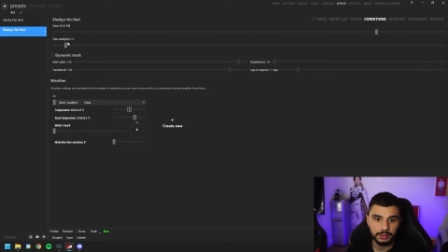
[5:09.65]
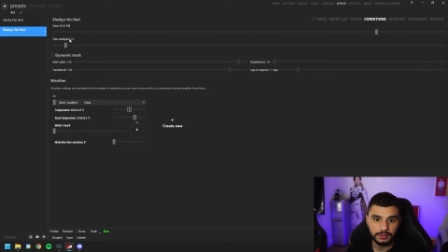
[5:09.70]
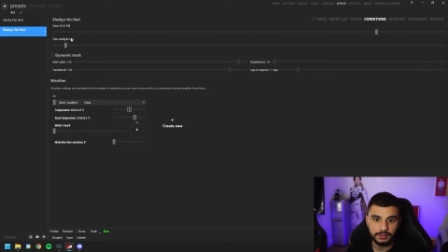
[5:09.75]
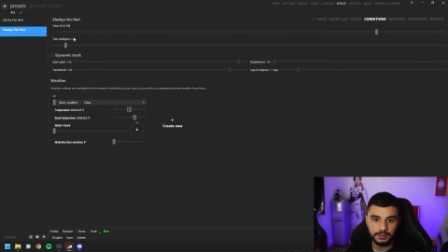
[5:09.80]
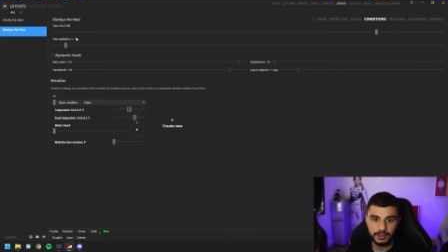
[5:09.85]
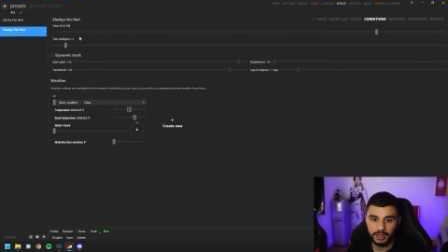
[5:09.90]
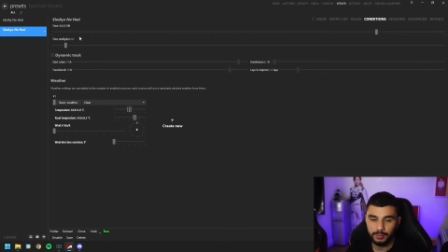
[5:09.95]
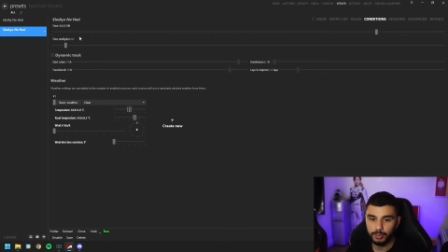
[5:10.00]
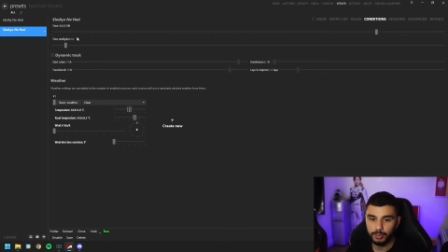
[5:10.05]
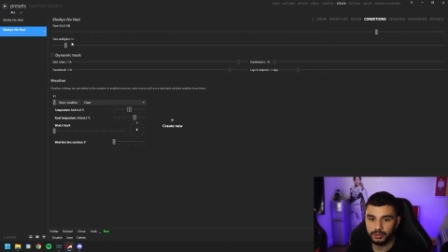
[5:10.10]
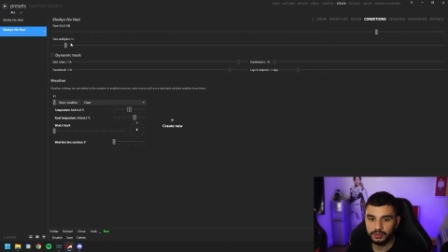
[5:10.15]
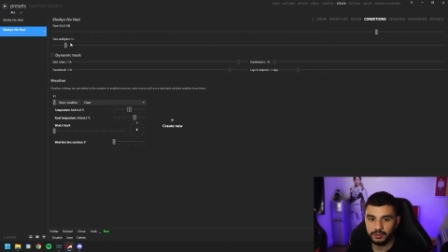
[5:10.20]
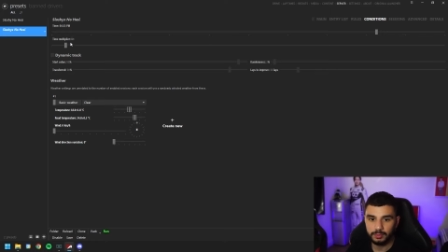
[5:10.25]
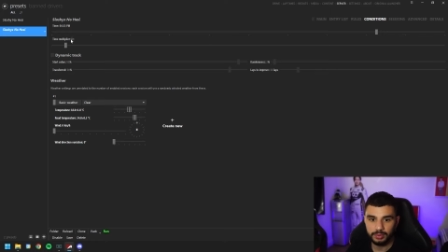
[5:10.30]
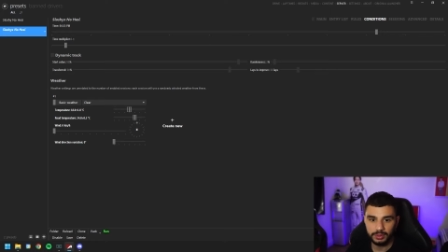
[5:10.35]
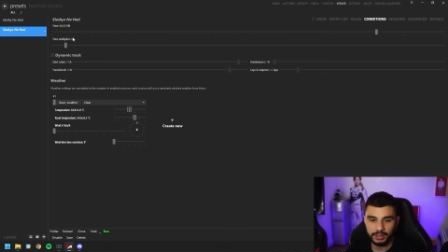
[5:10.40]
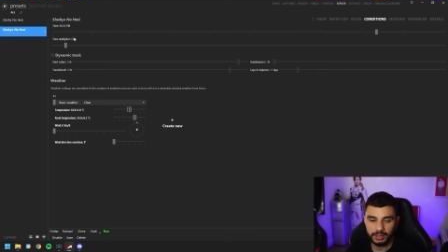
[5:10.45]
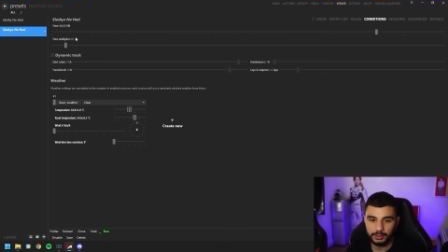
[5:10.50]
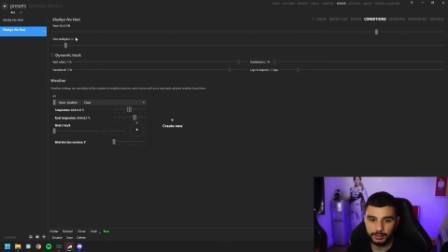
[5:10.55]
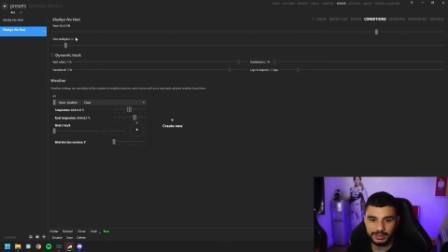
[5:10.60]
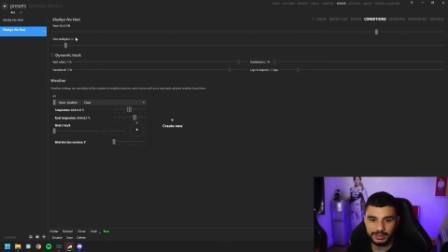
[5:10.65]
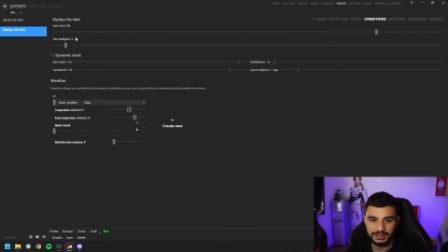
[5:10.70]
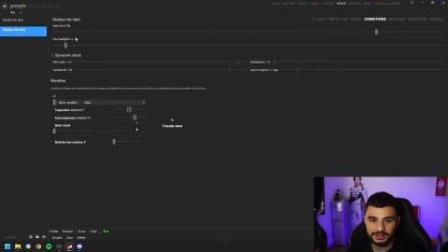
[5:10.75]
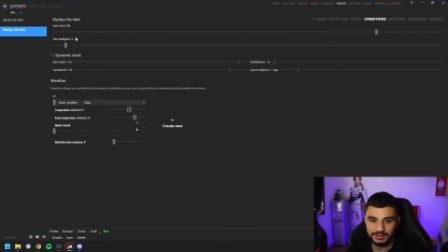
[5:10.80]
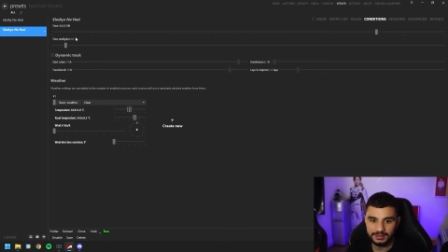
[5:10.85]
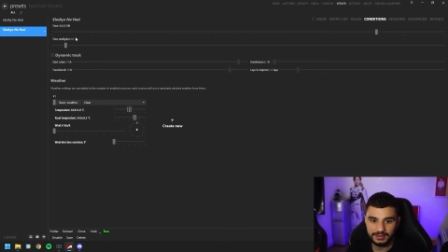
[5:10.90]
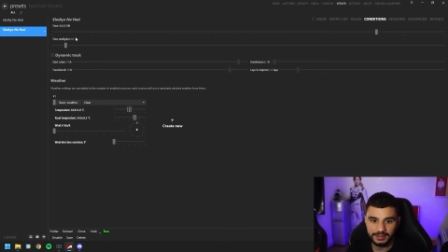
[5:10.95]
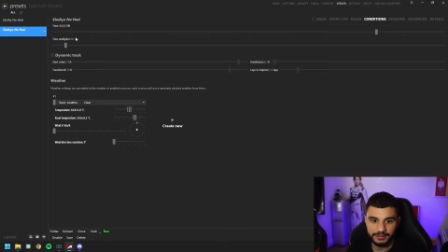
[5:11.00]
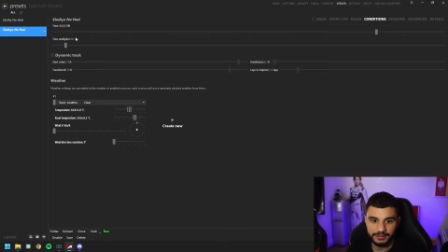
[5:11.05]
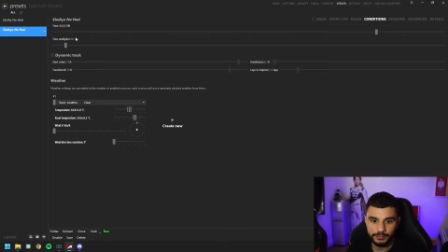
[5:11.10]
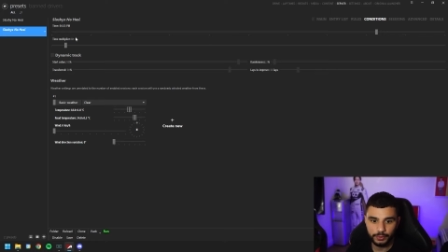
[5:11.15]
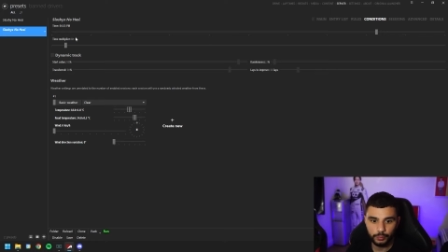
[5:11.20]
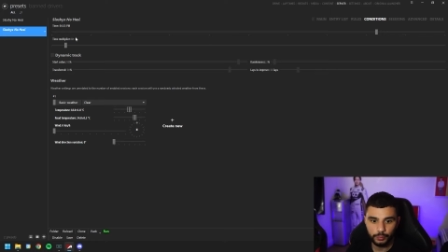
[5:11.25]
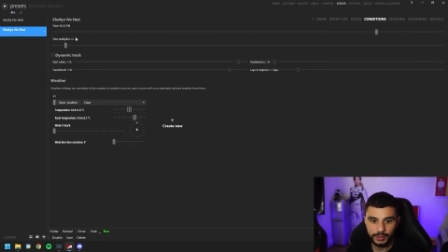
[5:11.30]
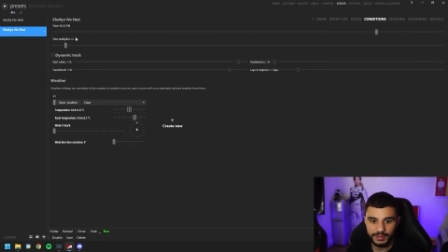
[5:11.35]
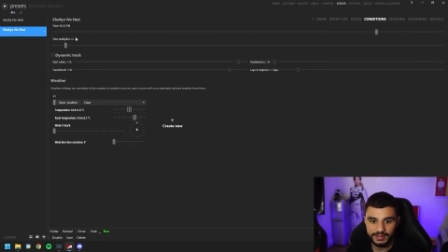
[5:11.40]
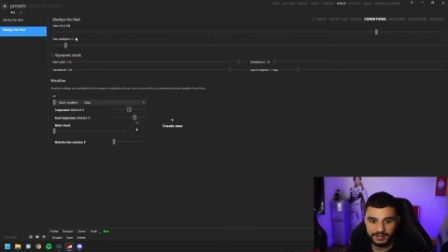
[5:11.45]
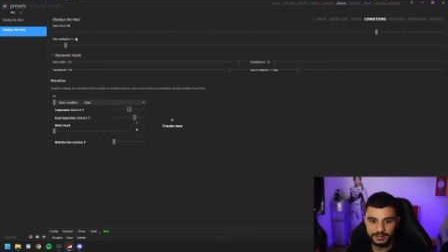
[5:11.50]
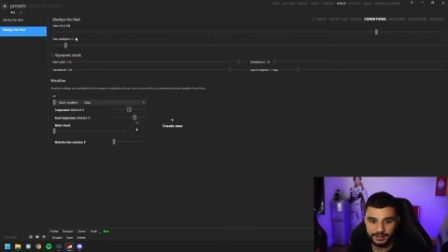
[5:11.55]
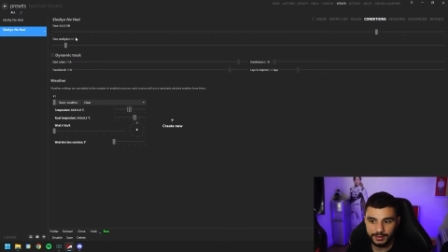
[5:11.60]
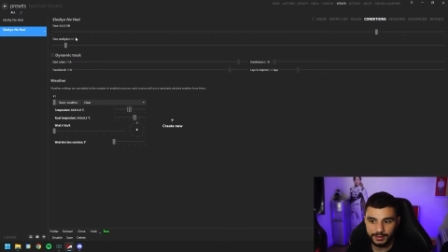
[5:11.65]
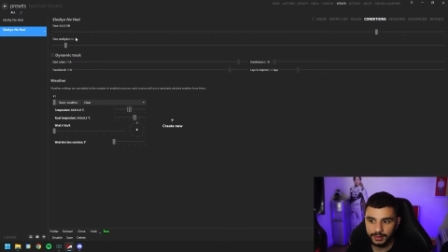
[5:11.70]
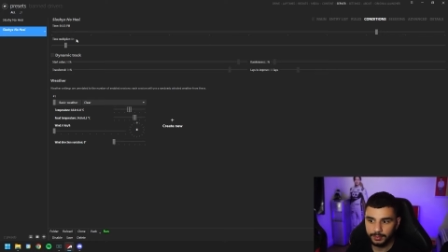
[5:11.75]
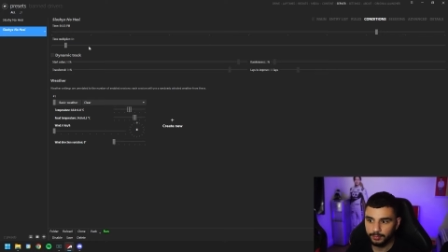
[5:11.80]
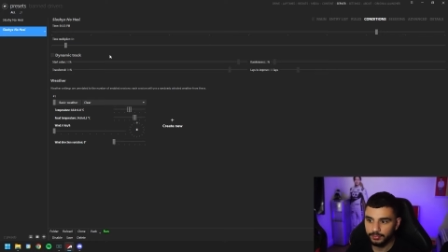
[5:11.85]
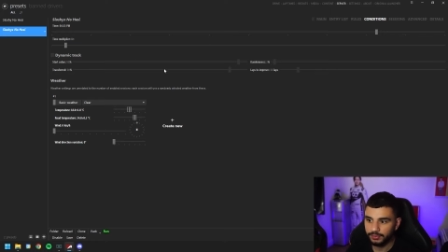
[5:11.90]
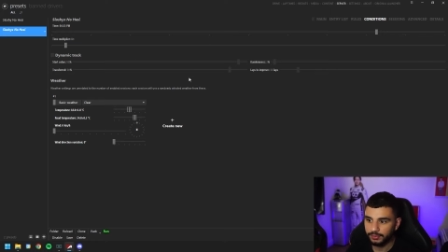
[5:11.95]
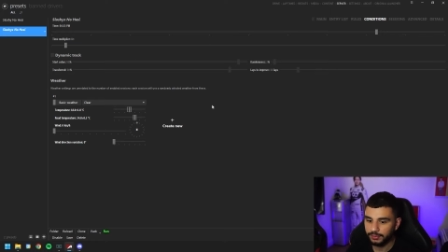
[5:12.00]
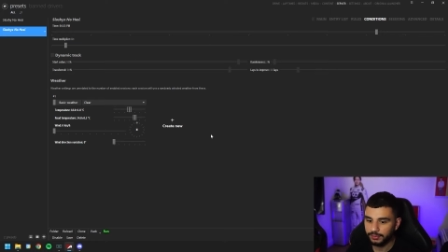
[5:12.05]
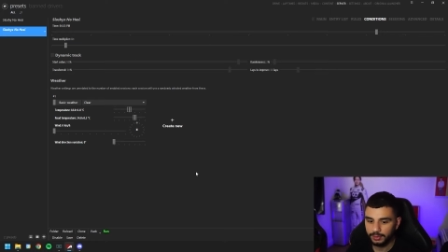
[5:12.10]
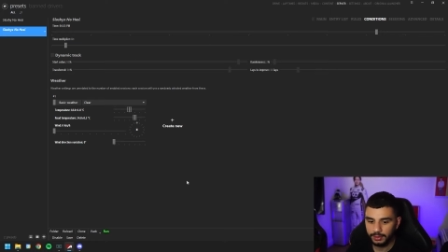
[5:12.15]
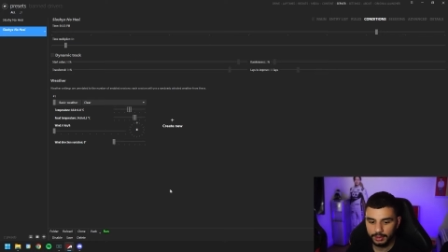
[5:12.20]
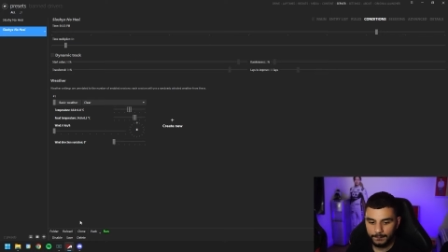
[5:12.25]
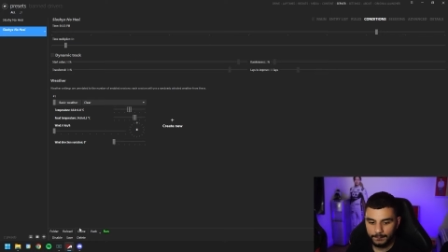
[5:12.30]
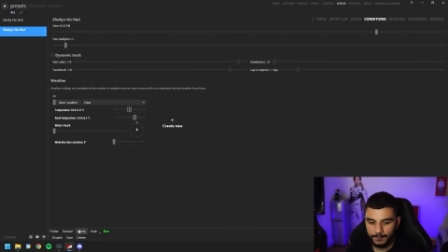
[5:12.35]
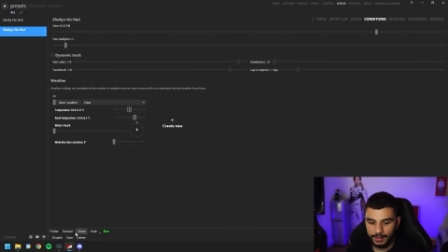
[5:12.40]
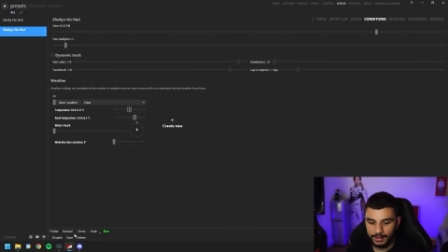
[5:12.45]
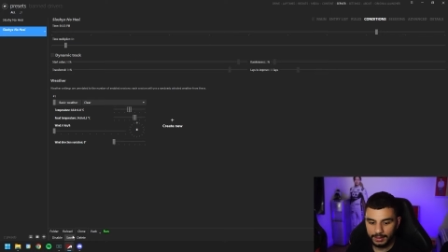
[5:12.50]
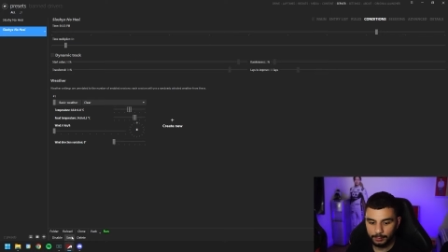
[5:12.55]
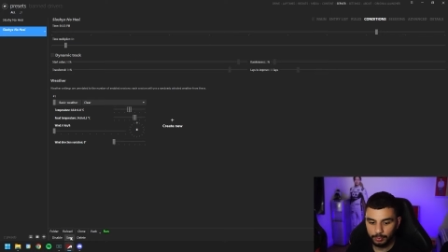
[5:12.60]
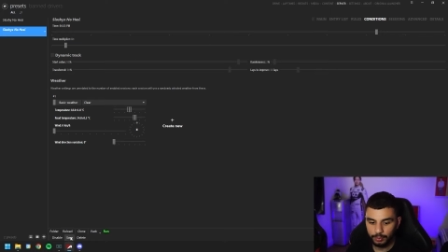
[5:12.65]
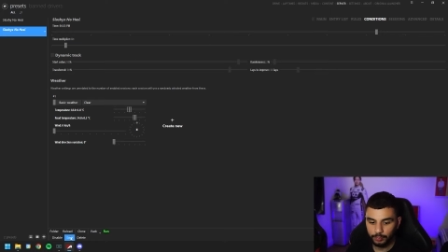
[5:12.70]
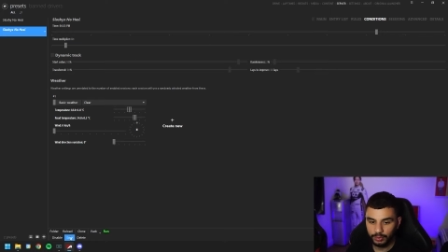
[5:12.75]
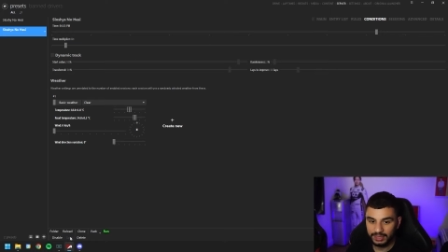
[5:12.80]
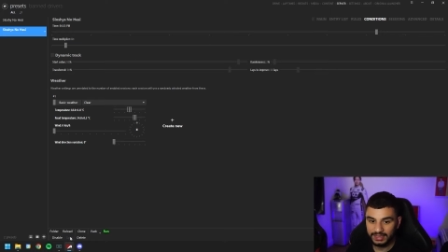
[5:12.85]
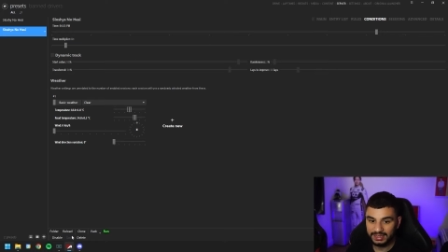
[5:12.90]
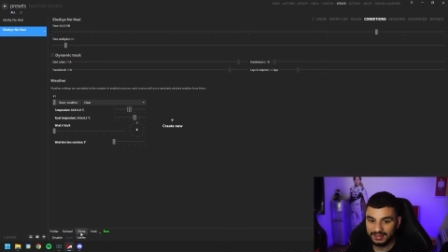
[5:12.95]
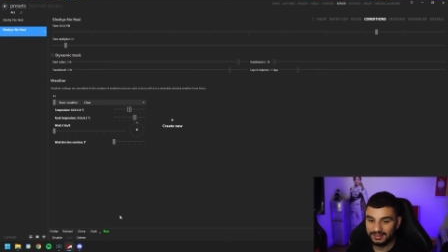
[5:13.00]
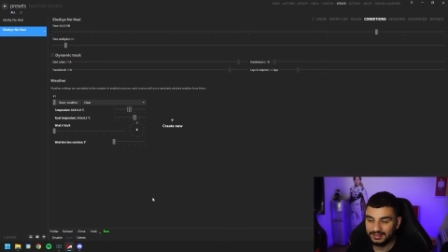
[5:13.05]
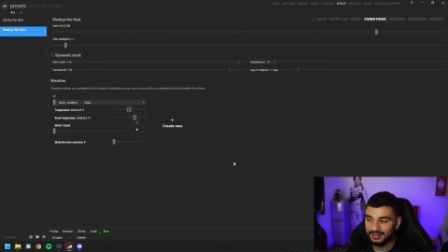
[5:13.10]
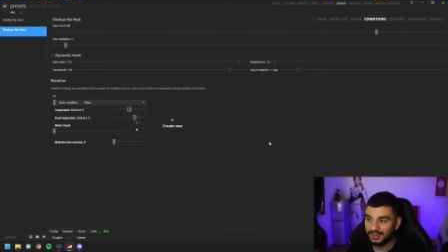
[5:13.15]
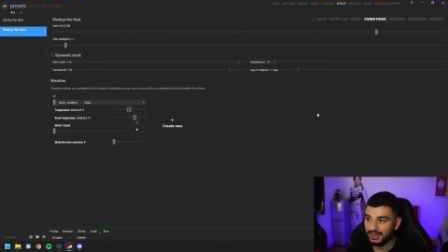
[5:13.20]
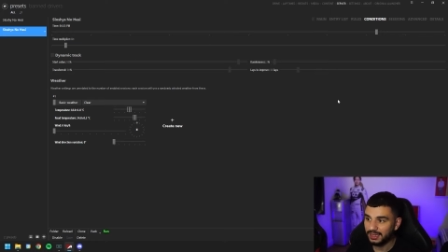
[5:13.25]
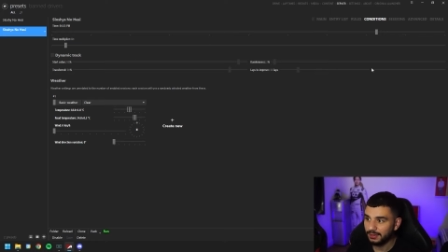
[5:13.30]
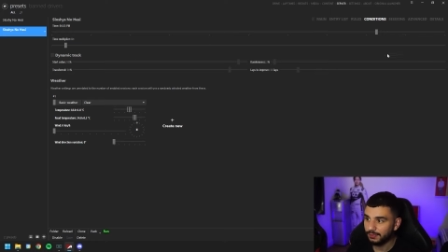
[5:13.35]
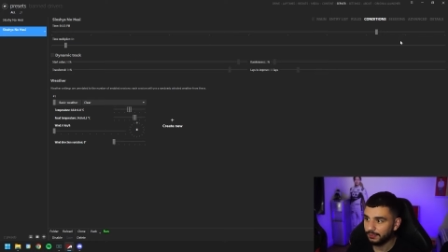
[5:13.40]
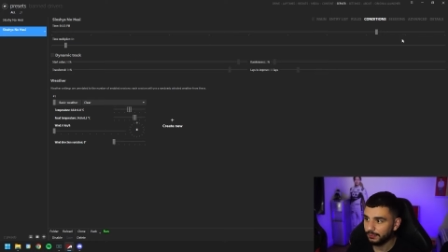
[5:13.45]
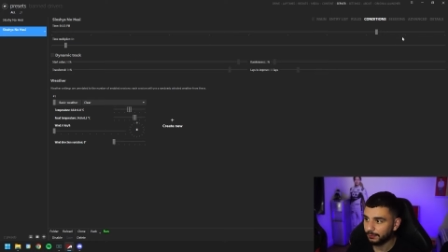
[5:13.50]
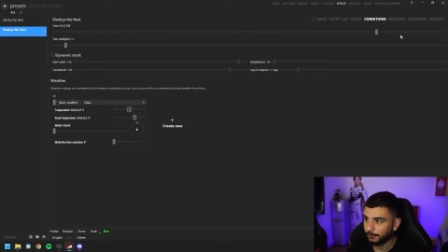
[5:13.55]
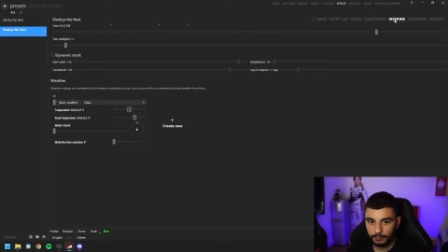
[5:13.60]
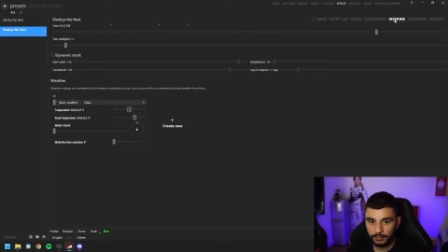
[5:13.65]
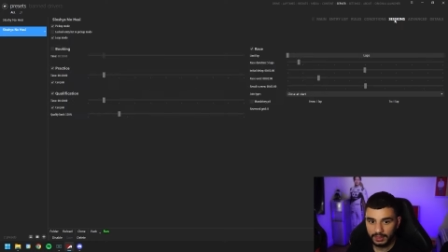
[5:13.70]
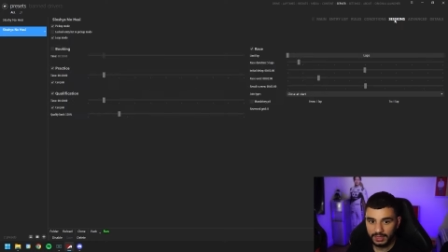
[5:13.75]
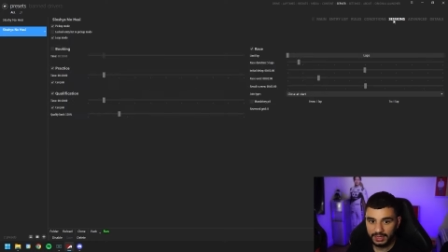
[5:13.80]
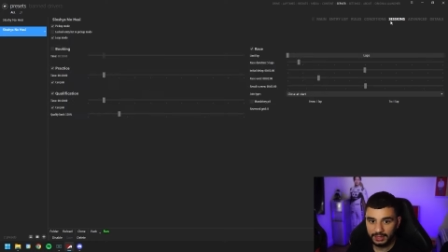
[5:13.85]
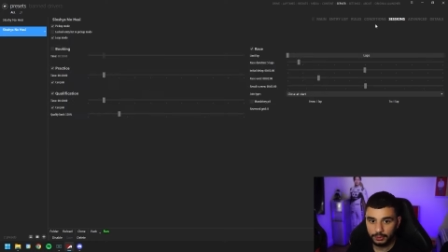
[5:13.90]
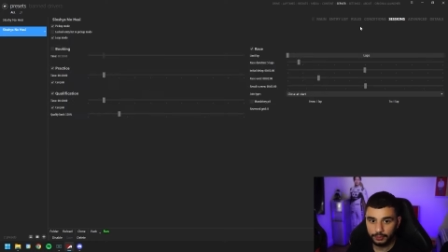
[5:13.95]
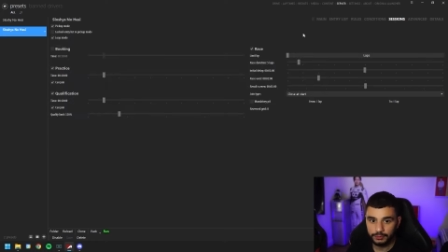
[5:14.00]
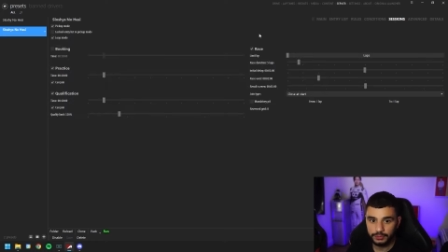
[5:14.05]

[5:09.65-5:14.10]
Time multiplier, we could just leave at 1 times. And then we want to hit save. Head over